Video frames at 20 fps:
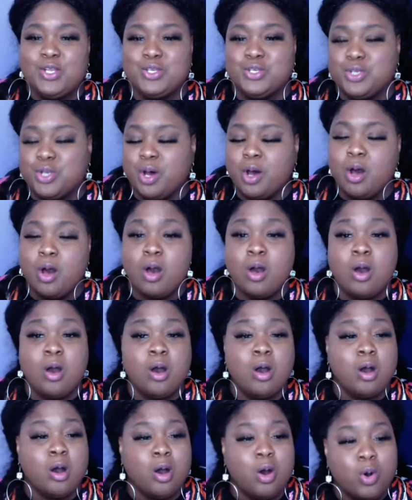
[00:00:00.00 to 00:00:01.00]

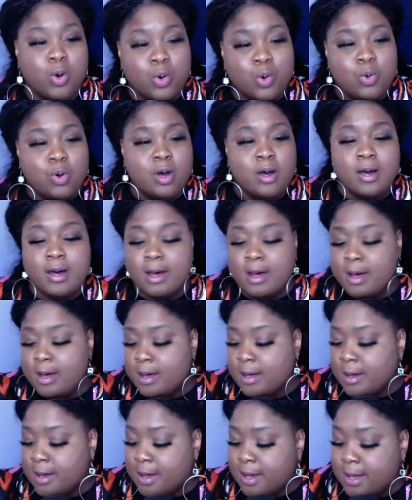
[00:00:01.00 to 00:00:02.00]
no
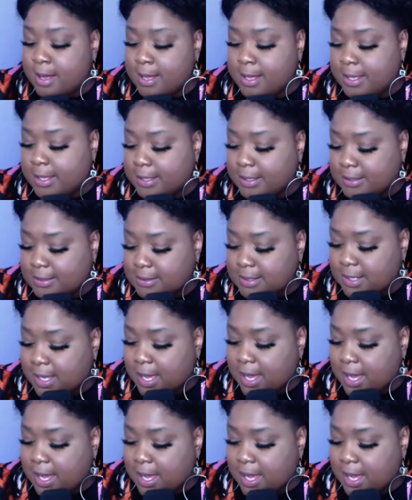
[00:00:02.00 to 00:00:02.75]
one.